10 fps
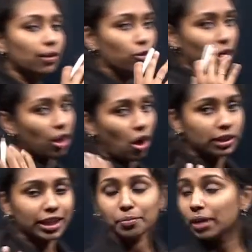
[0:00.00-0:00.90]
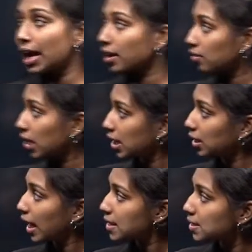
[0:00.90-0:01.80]
a long time, hydrochloric
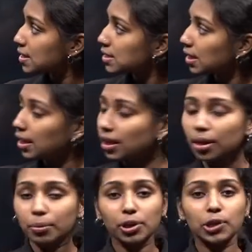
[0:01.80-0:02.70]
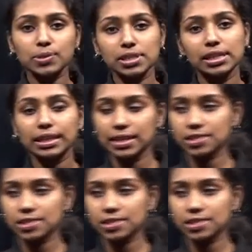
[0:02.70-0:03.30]
acid is produced there in the